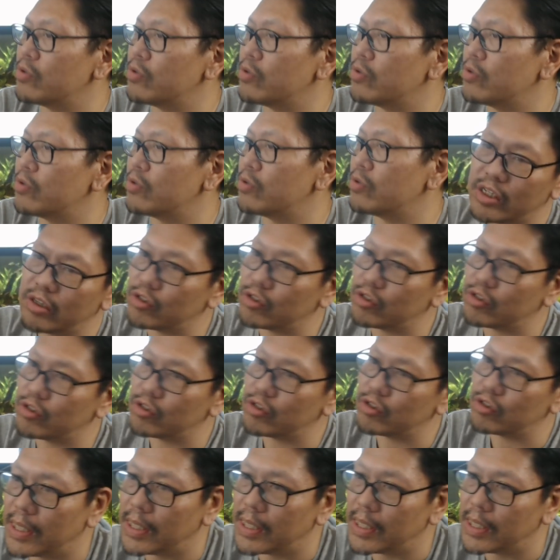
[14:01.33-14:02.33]
you still should
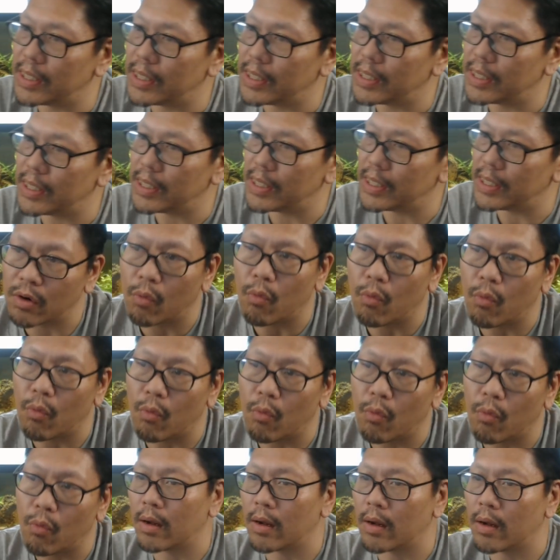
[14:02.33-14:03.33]
be dosing your
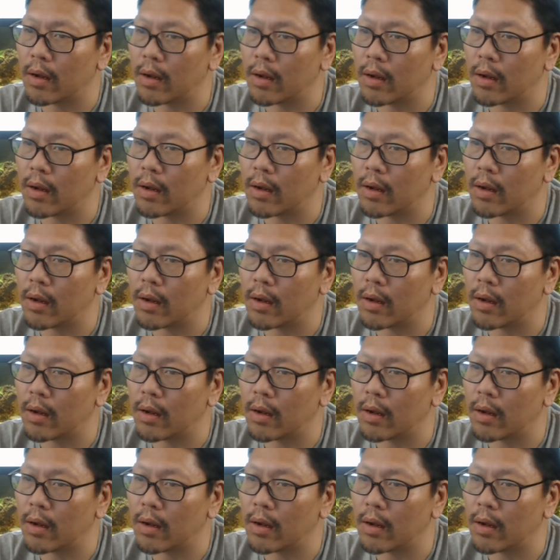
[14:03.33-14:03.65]
water column.